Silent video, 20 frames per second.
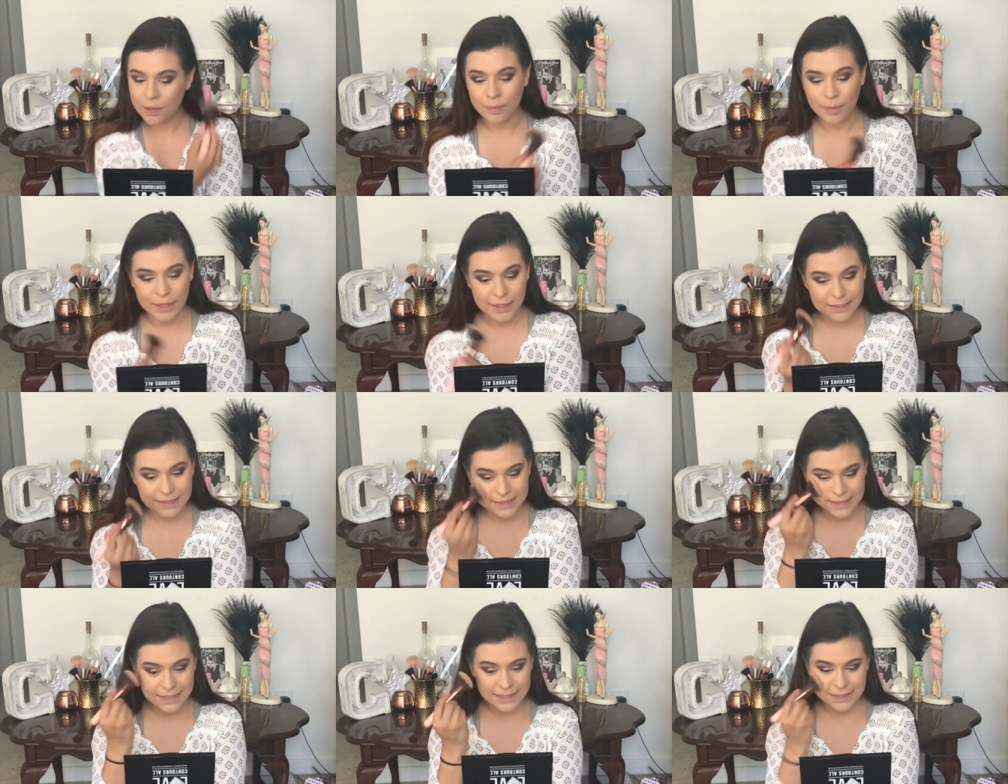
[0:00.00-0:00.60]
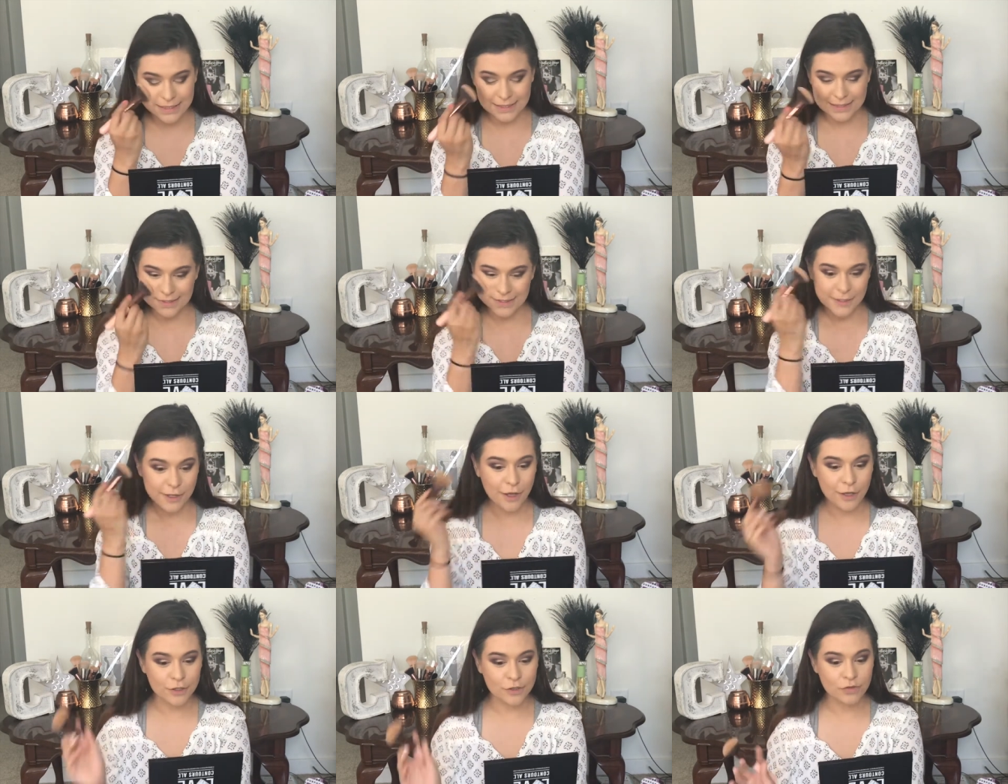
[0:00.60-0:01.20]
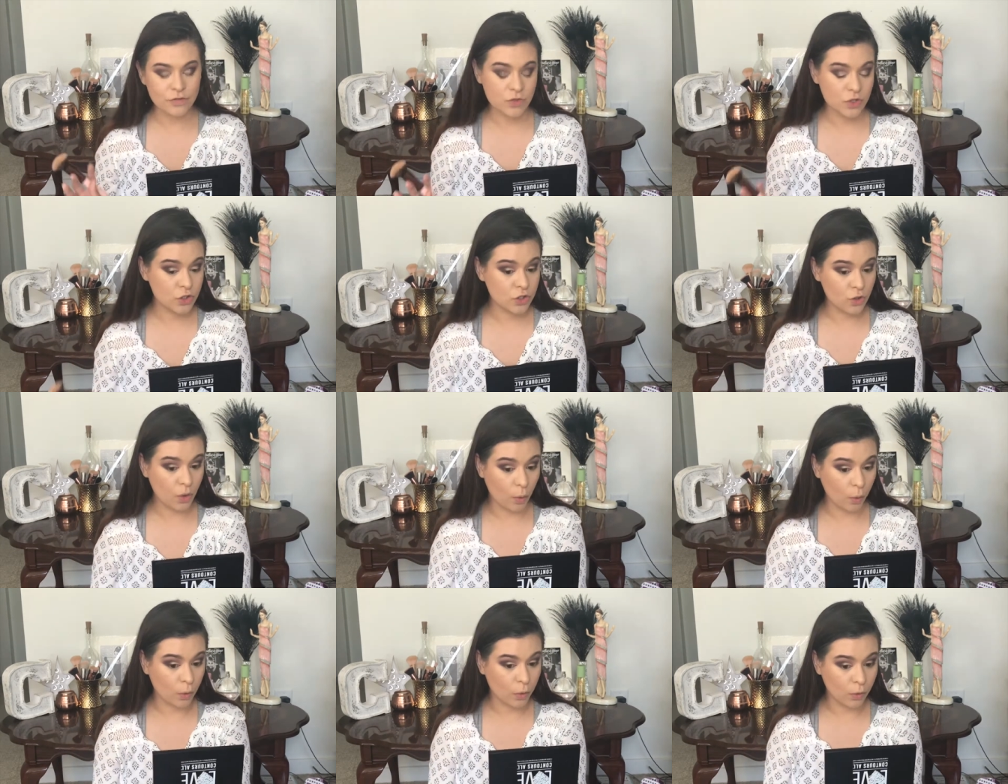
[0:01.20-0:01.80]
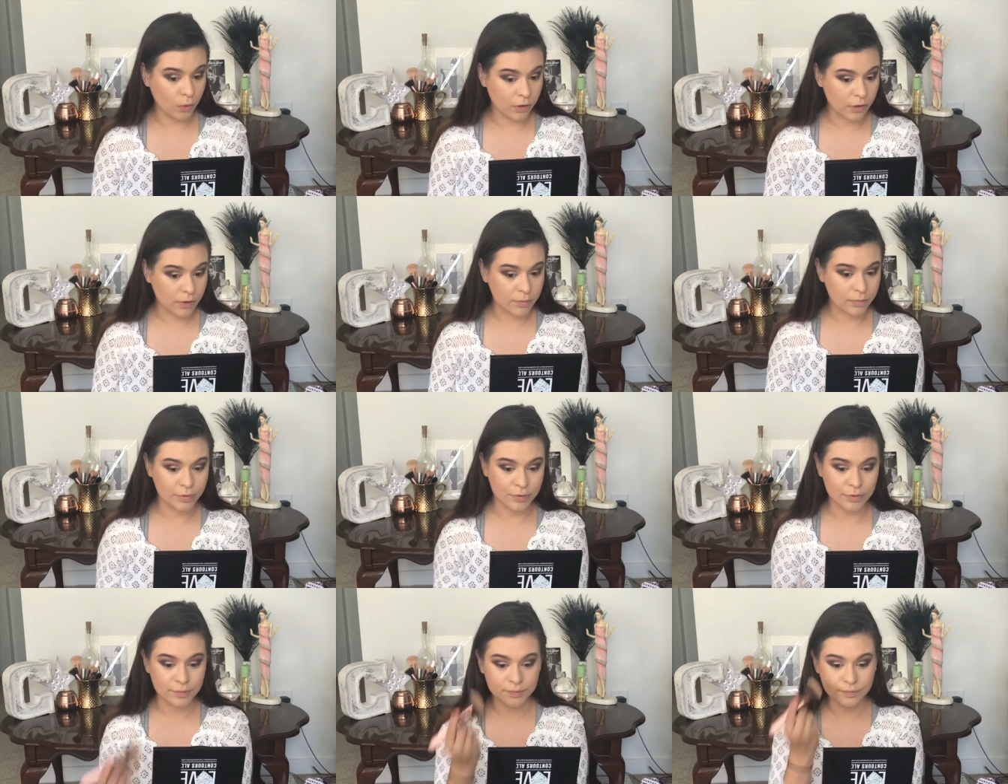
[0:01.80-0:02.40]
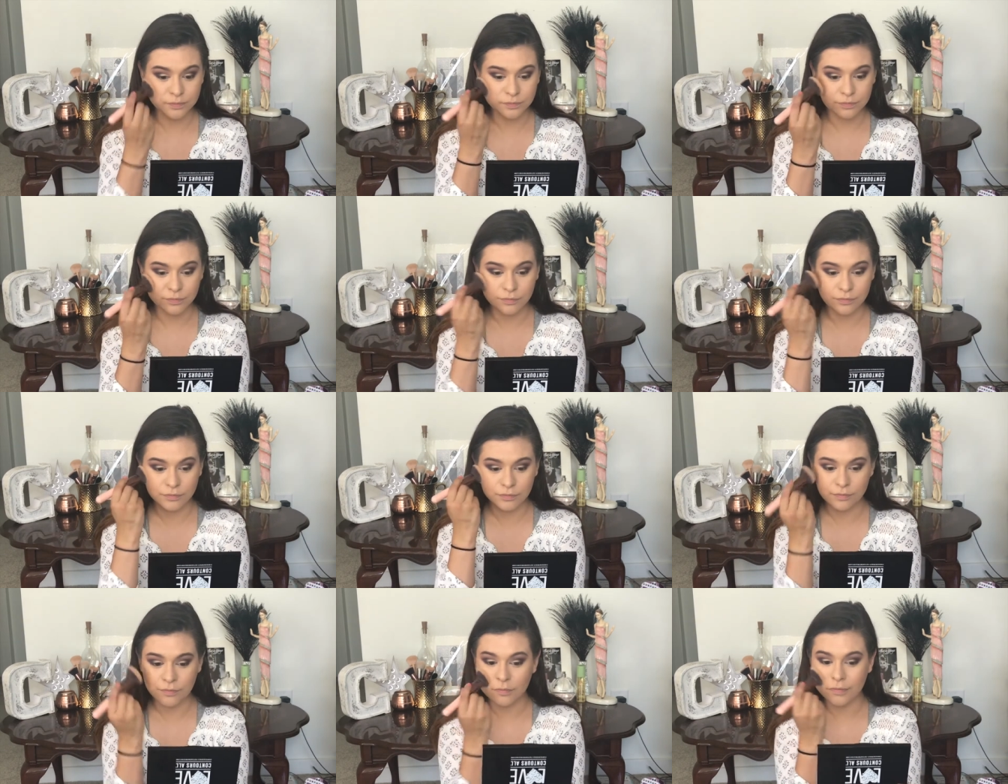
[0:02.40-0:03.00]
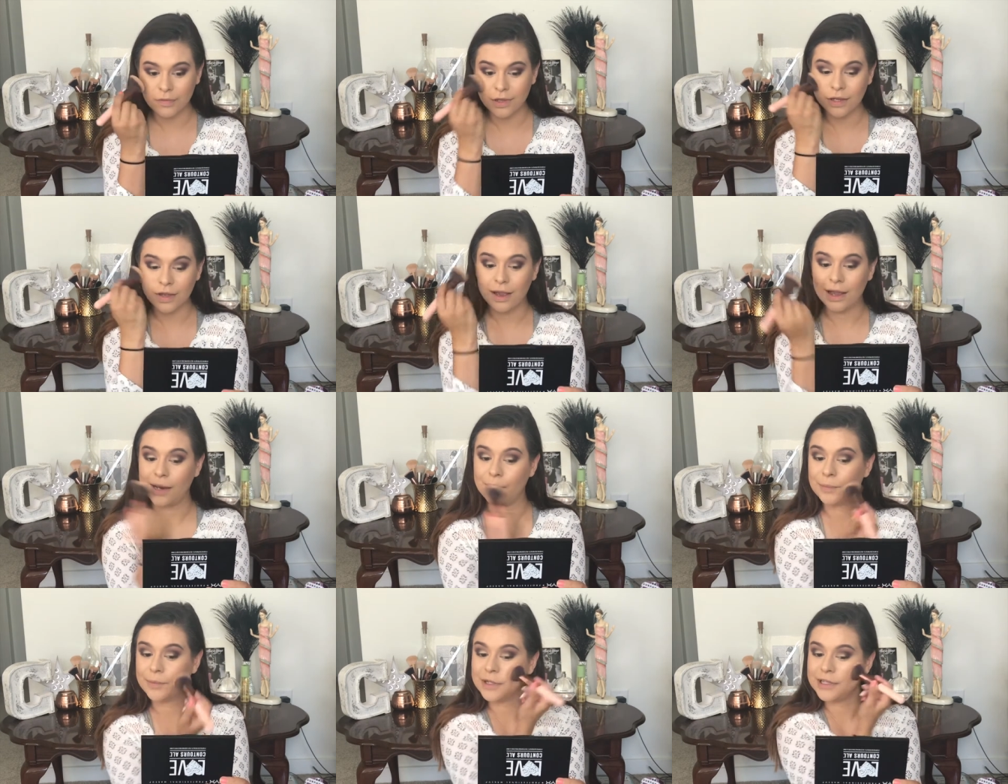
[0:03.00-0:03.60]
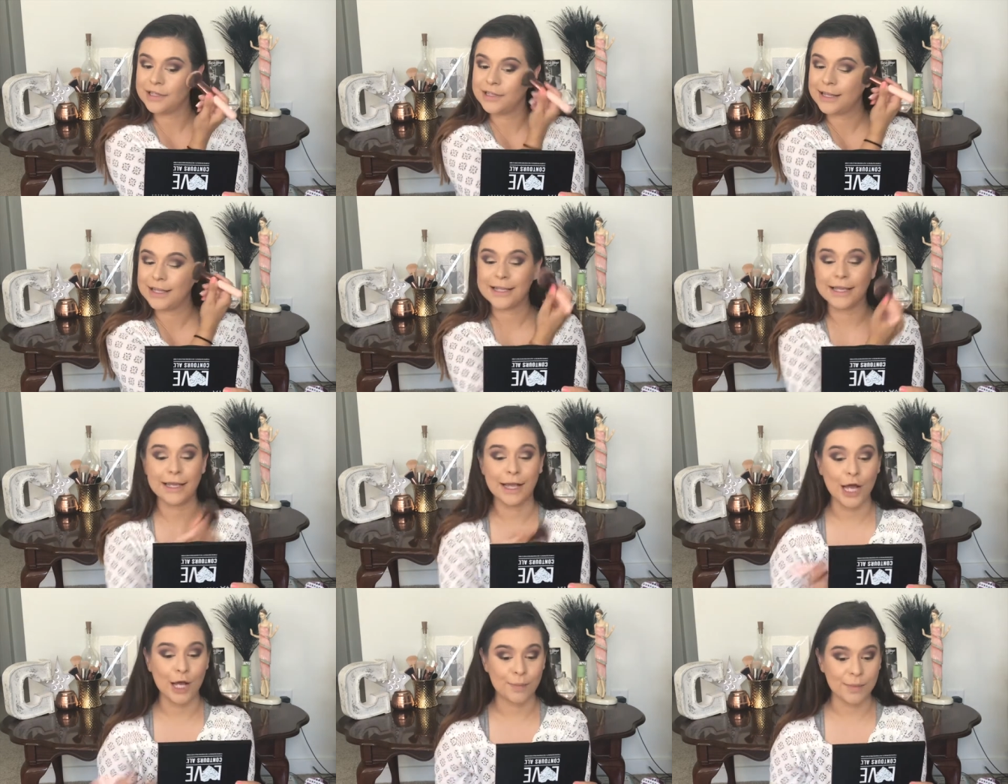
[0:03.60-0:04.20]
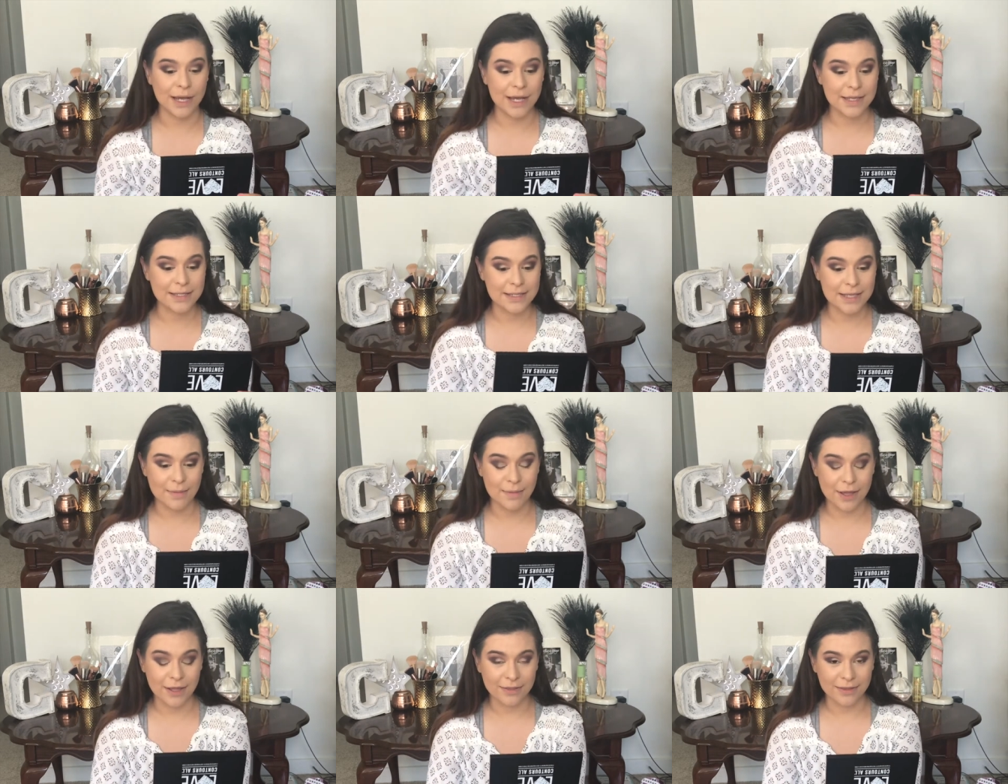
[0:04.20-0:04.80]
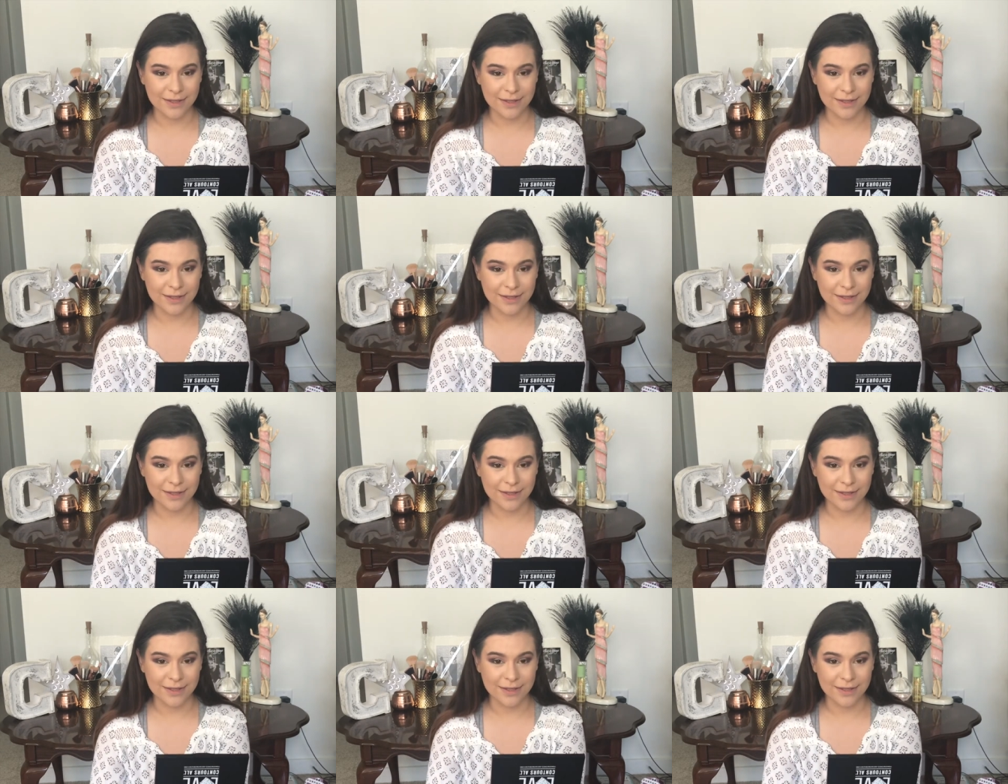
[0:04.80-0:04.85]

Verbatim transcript: But it's, it, it's not so horrible. I'm really liking how my eyes came out